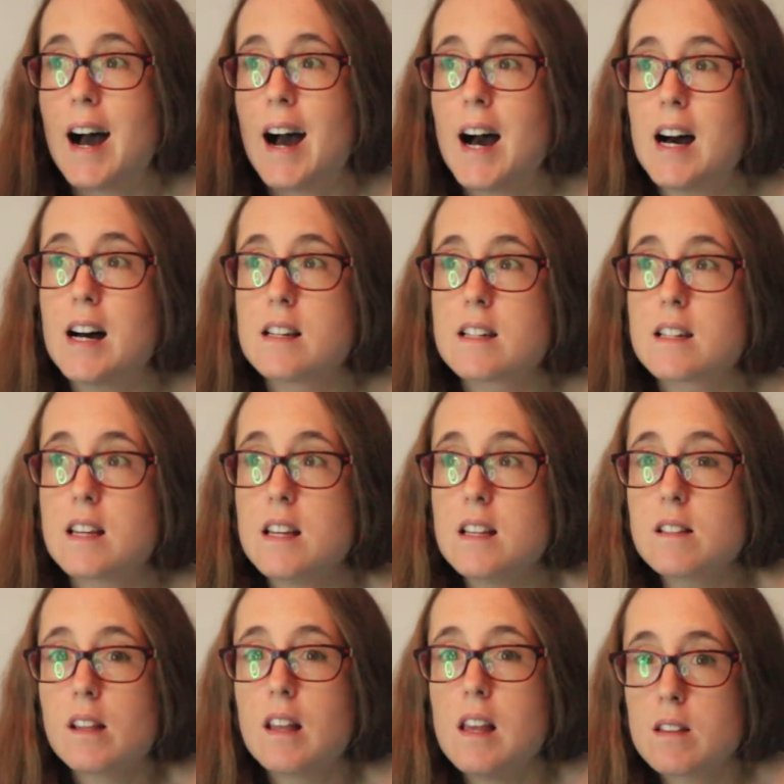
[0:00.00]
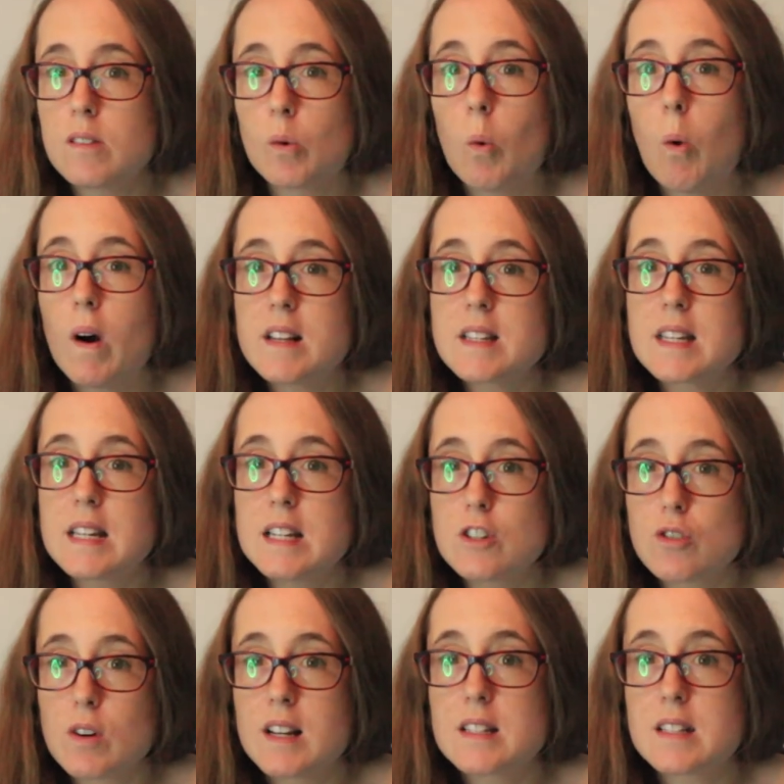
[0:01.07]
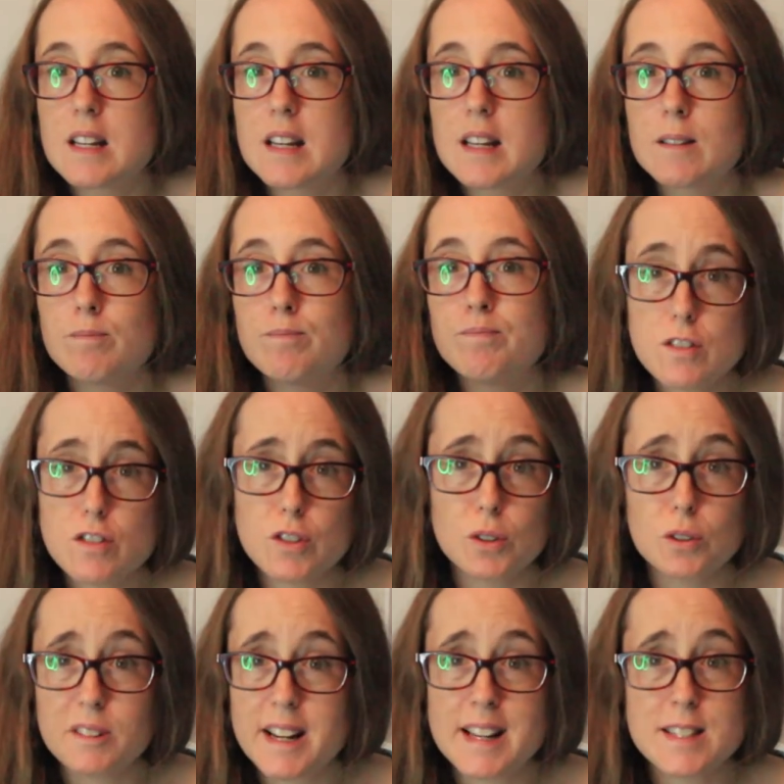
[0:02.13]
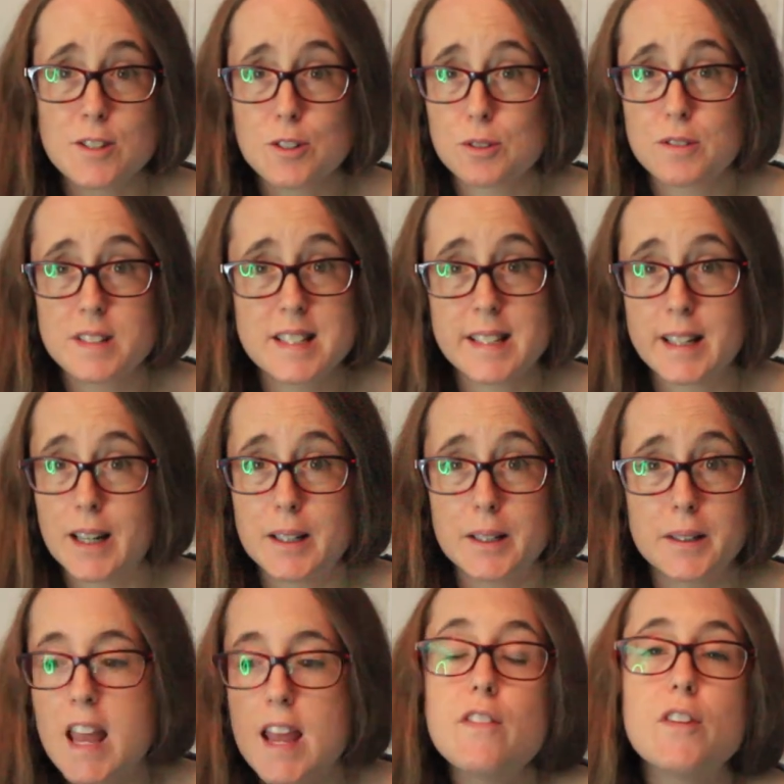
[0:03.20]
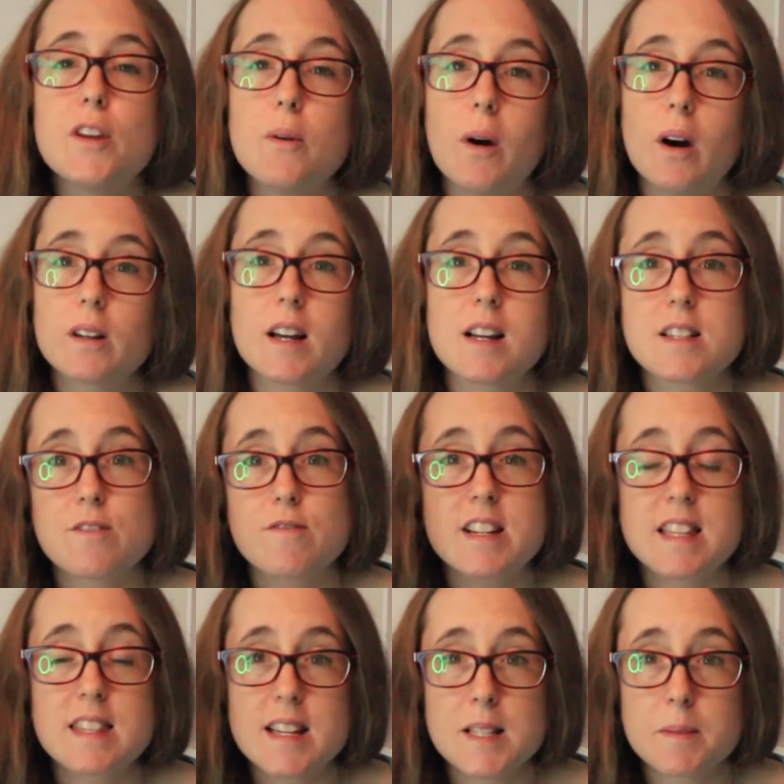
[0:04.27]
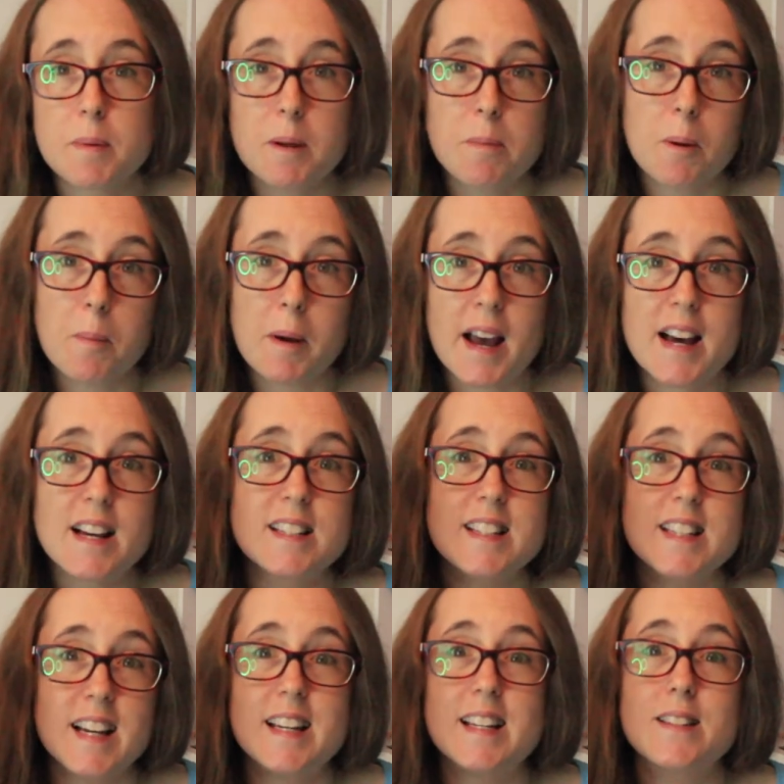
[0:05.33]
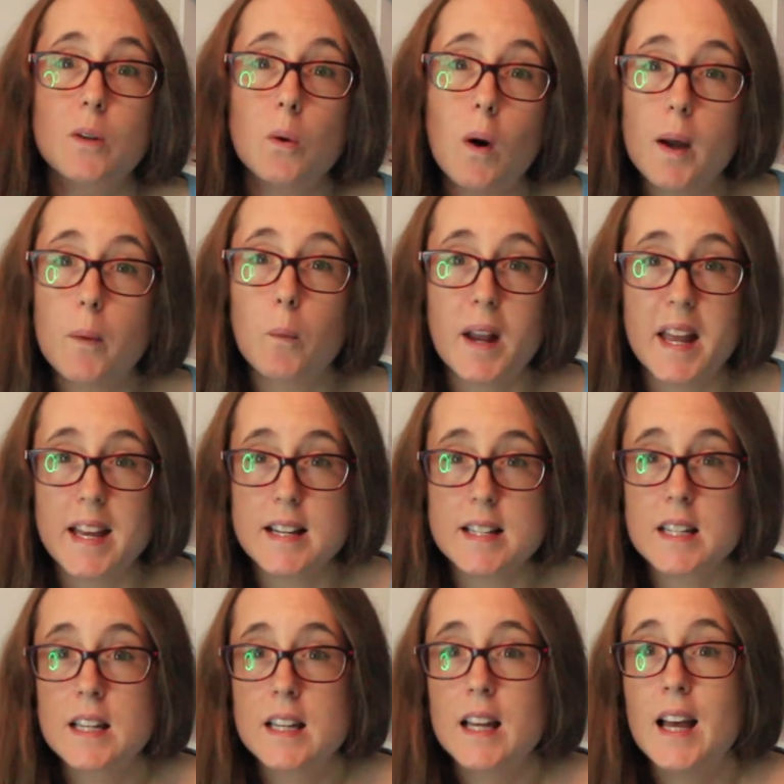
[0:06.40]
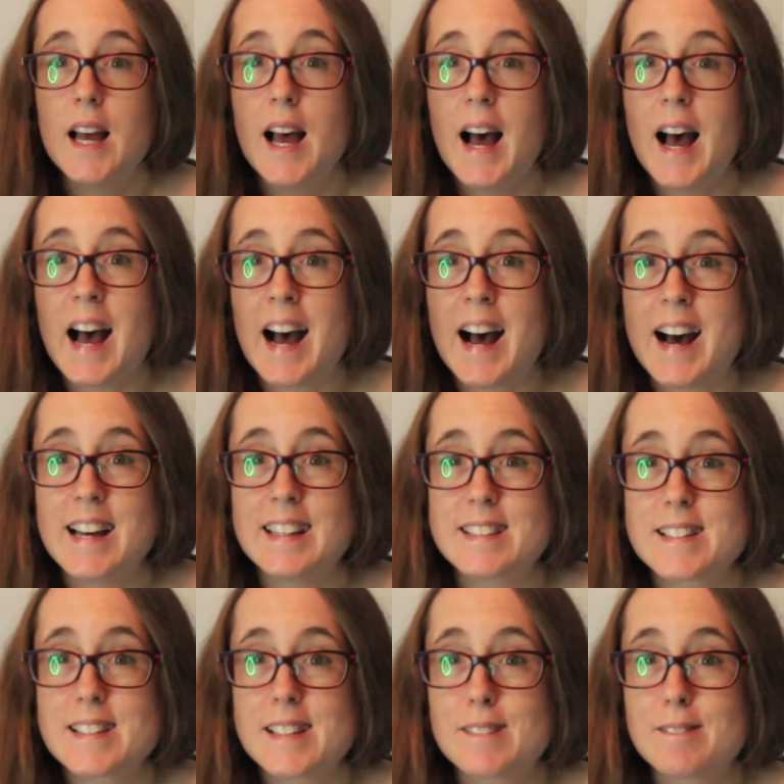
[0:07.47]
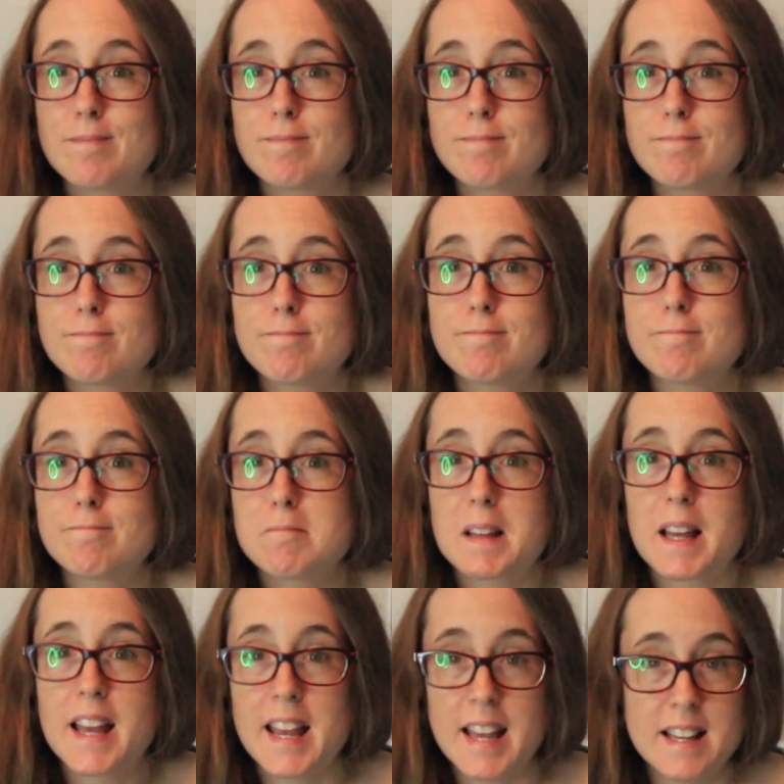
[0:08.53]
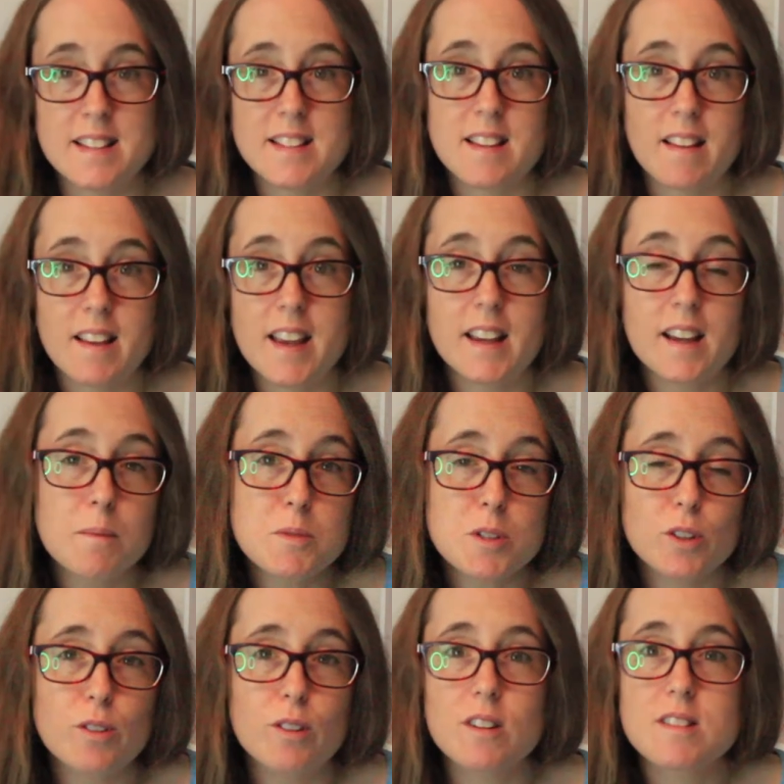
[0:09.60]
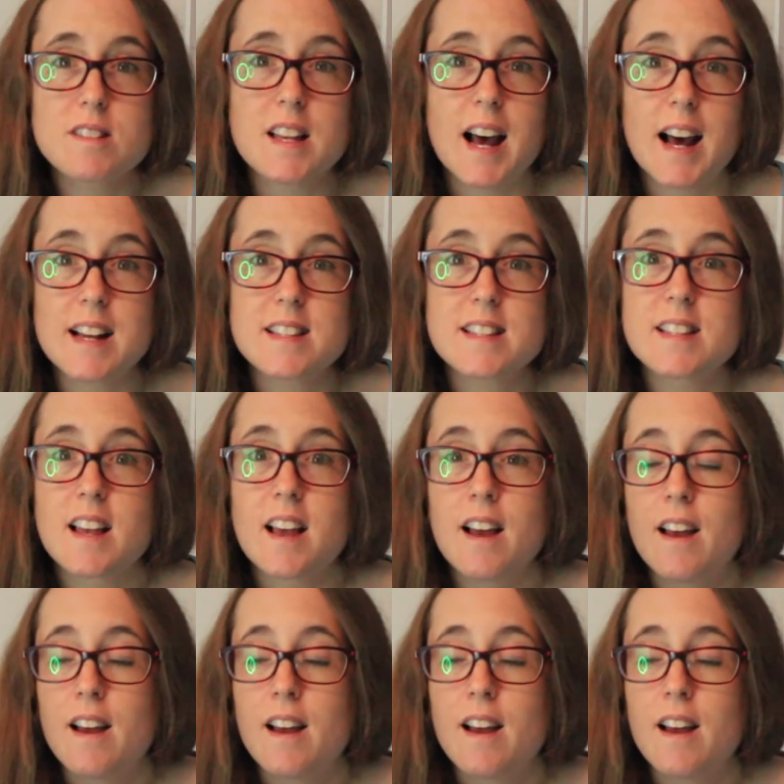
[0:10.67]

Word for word: and it's, it's quite an interesting story as stories go. If you are going to read this, be prepared that it is quite weird, and it's, it comes across as